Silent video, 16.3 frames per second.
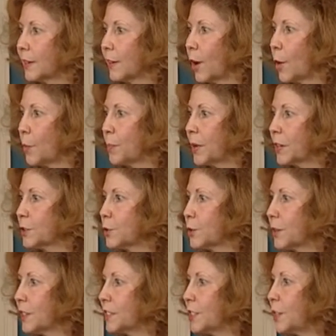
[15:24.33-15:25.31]
Our
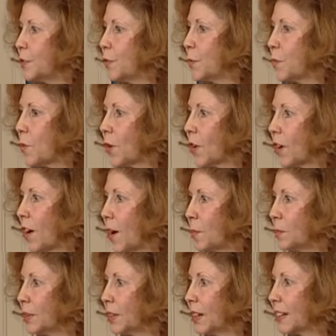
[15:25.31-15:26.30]
picture gets even more
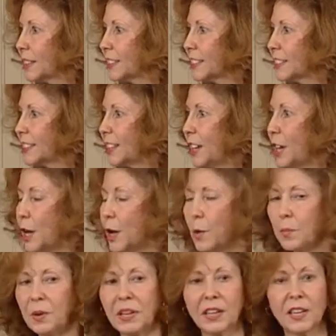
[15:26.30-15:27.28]
complex
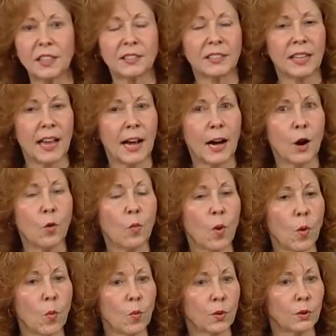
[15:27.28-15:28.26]
because now
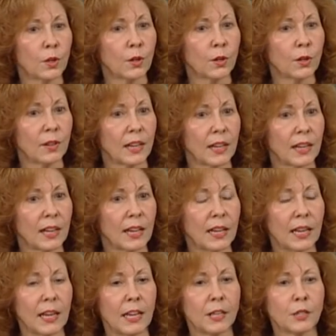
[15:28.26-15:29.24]
what we're learning
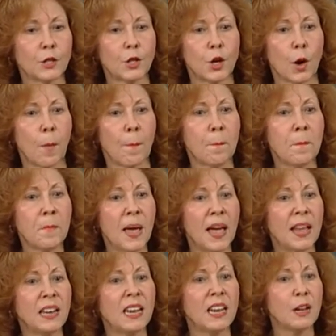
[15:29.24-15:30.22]
is there are
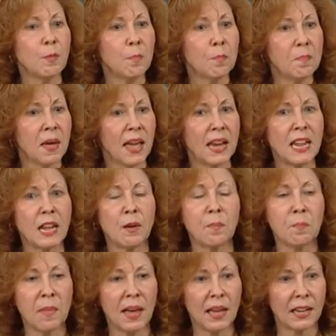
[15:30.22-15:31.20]
many, many,
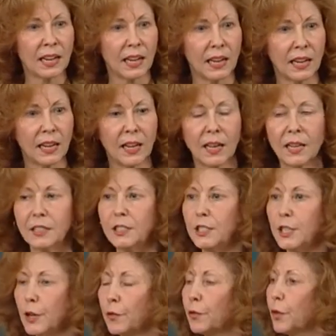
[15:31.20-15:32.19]
many
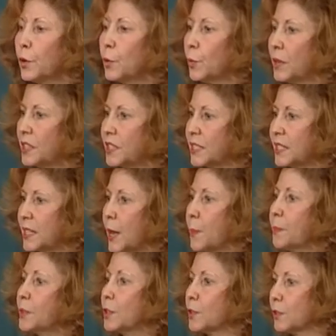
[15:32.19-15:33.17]
different
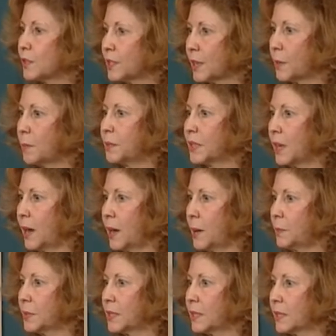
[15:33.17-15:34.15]
receptor
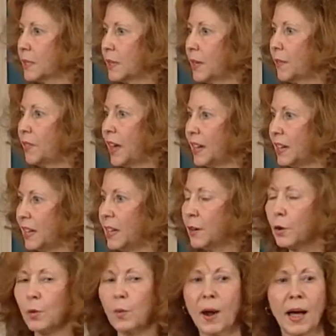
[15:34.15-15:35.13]
subtypes that
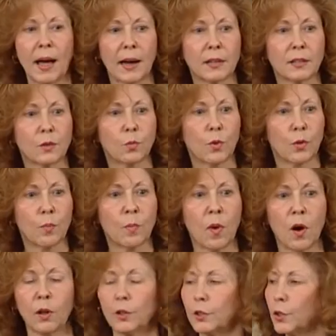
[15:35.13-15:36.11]
interact with
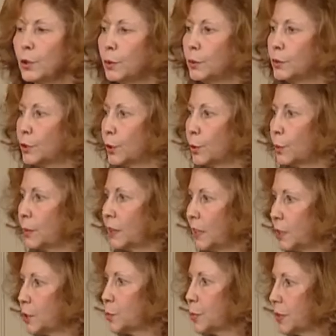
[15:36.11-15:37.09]
molecules that are
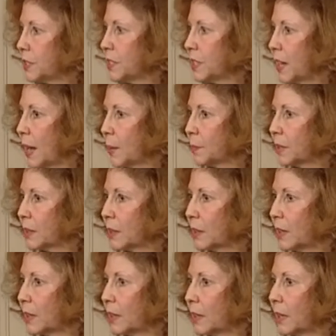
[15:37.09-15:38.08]
released
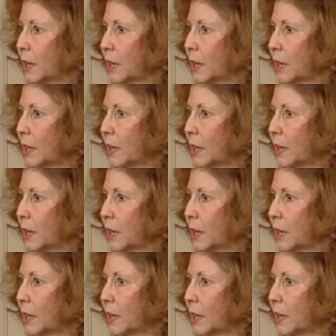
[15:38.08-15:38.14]
presynaptically.